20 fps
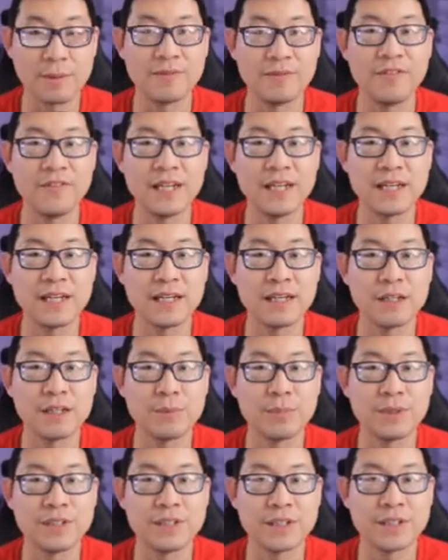fitting in a
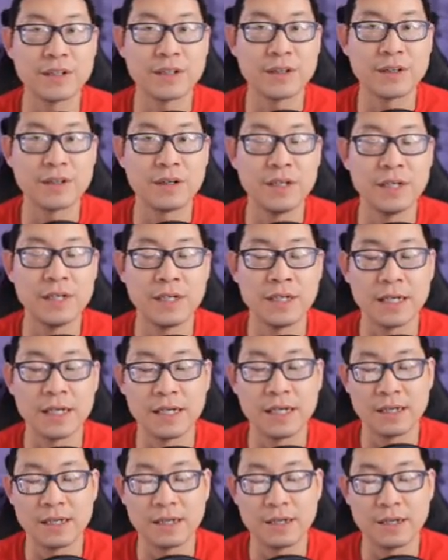particular
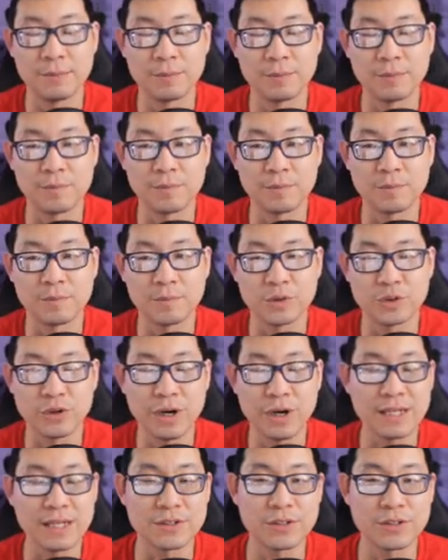
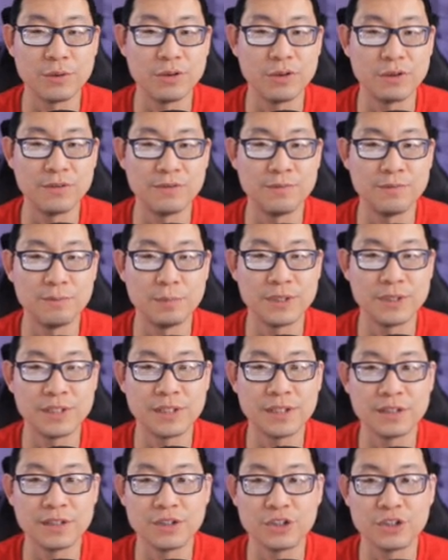dress or a
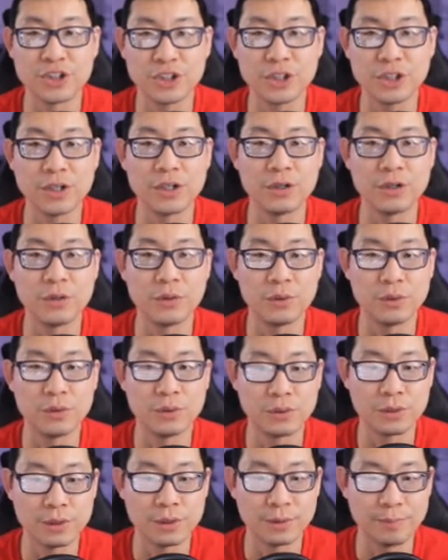particular shirt
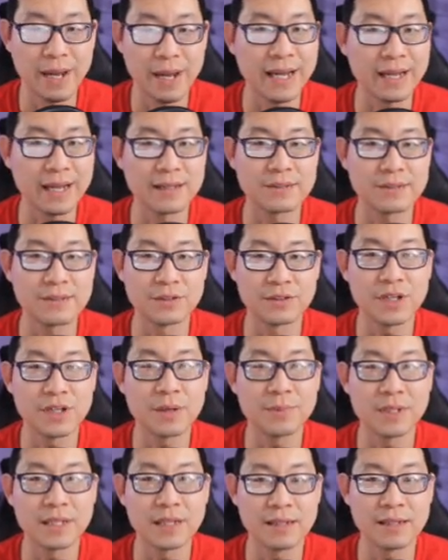or pants or
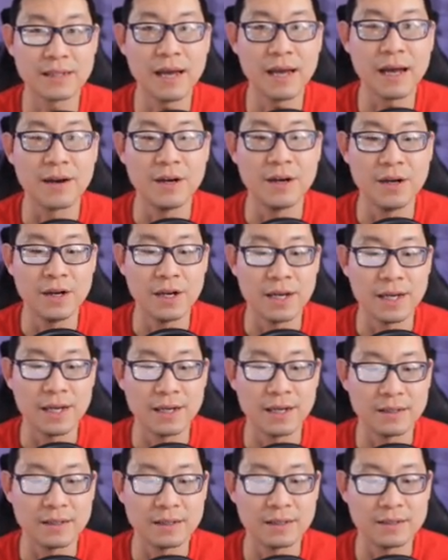something like that,
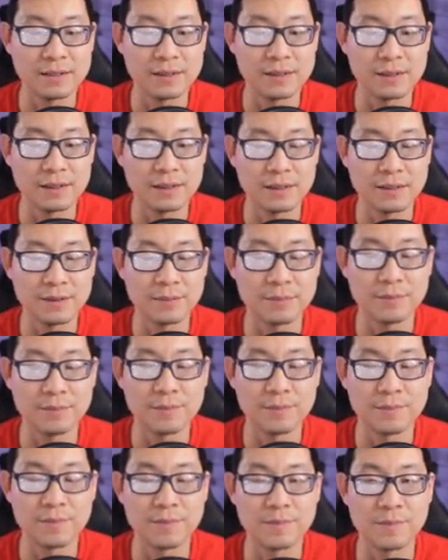
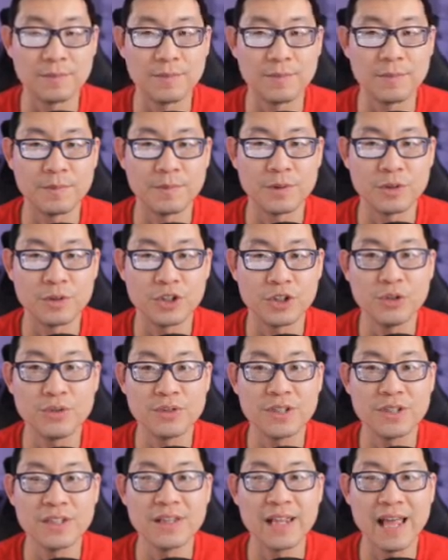and
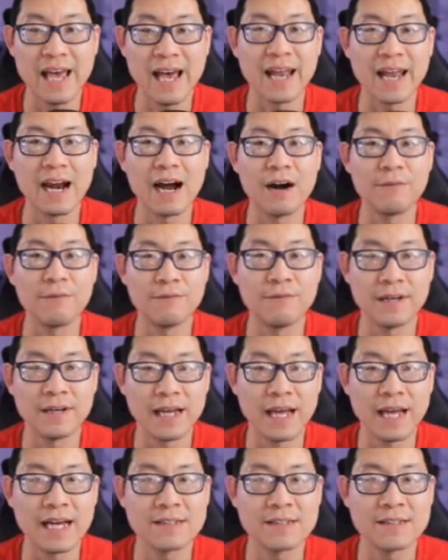choosing that outfit
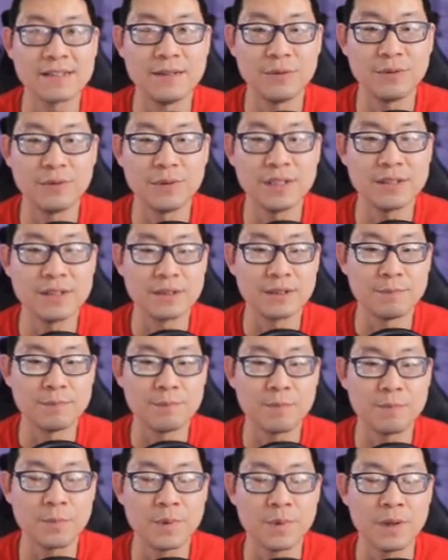as the reason
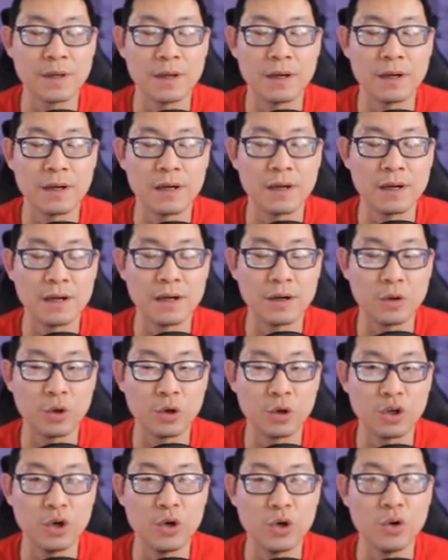
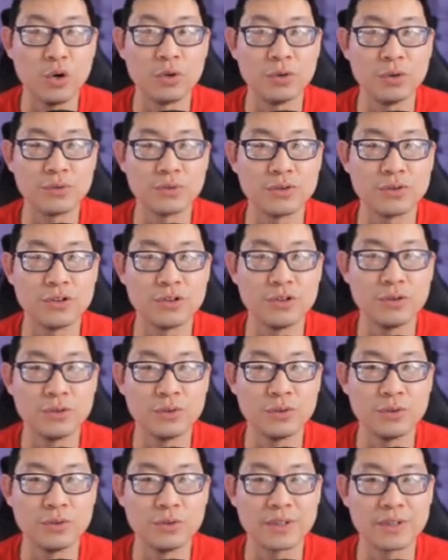or goal
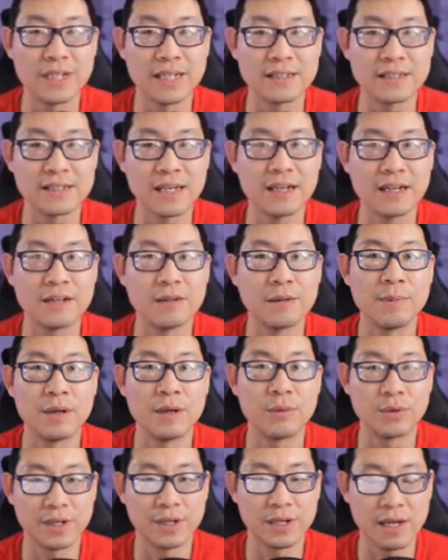to get excited
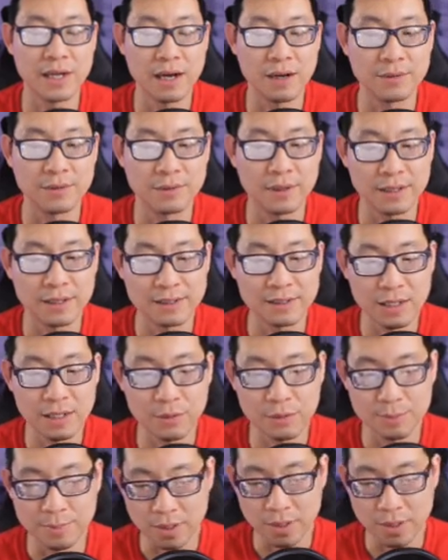about working out. I think that would be